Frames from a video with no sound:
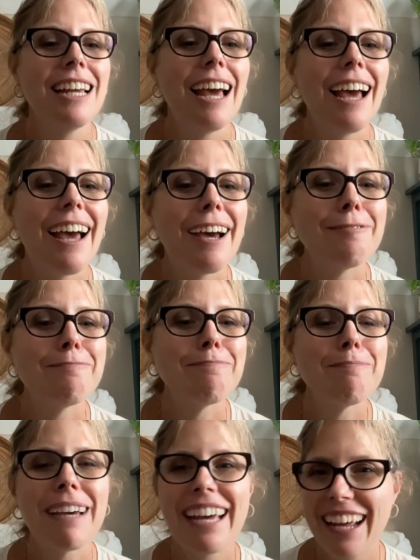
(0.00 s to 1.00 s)

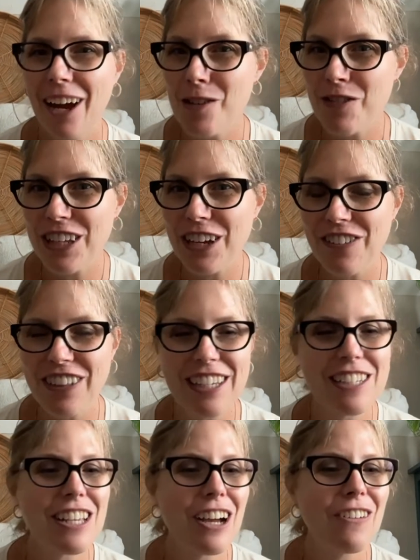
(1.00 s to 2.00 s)
But hopefully
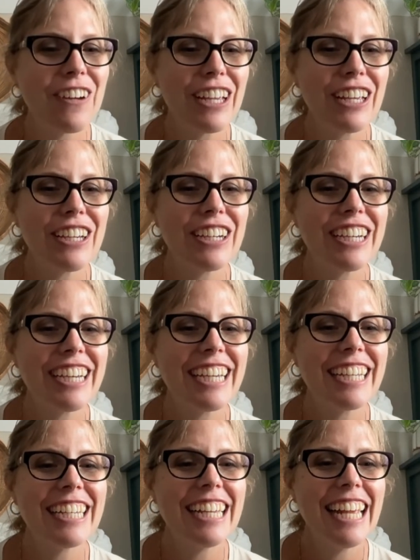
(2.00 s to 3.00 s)
everything's going
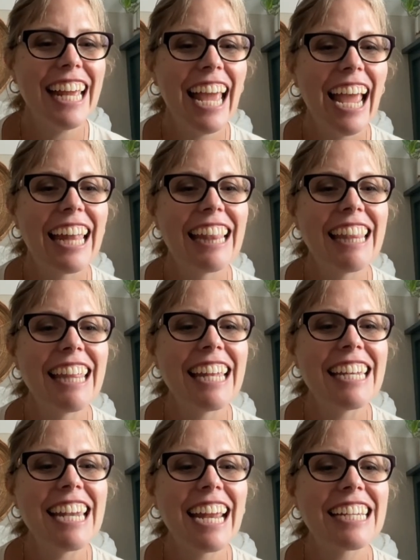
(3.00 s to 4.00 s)
good. And
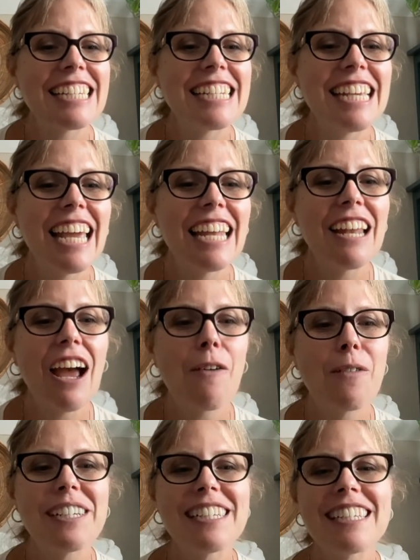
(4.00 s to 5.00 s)
then next in
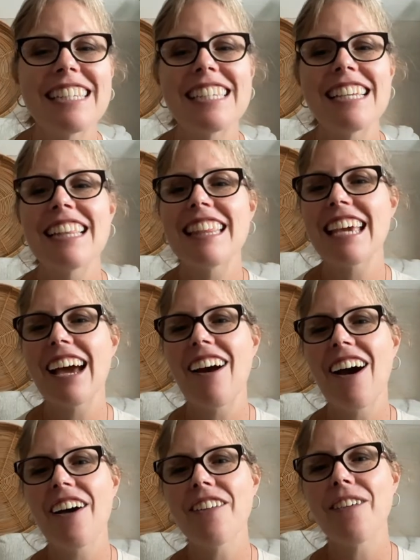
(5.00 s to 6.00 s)
was Cynthia
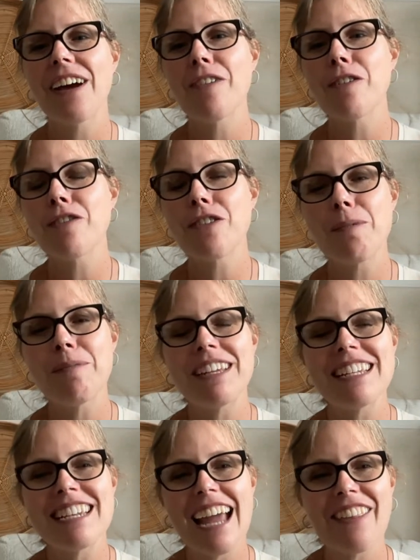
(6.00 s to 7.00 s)
all the way over from
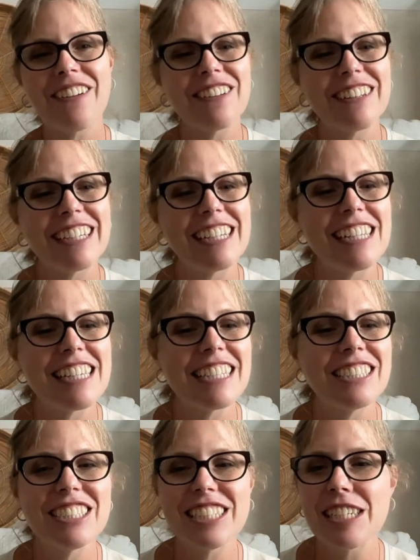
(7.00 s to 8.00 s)
the Netherlands,
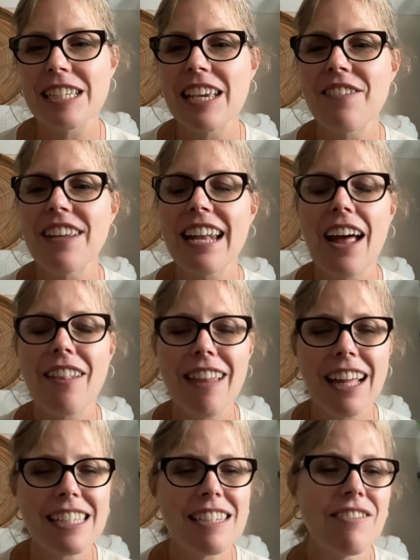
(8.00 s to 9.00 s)
and she's giving out
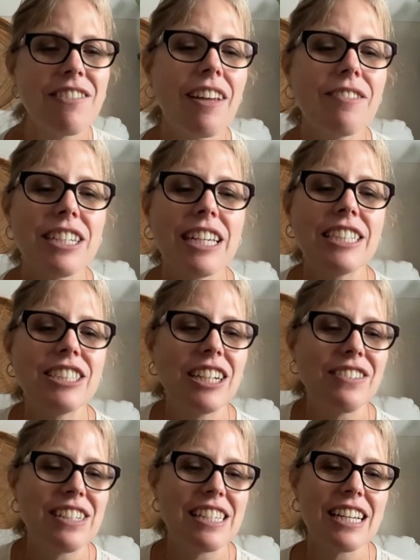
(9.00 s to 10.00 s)
lots of love to each and
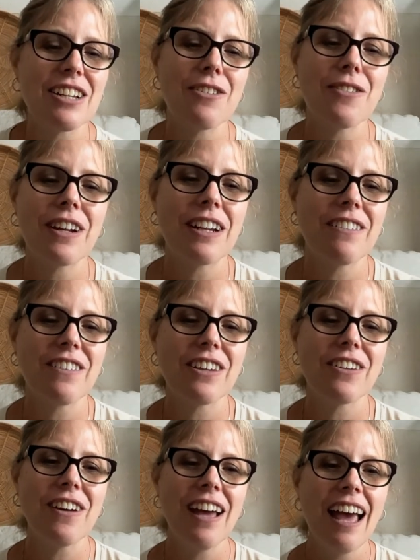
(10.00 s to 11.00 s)
every single one of you.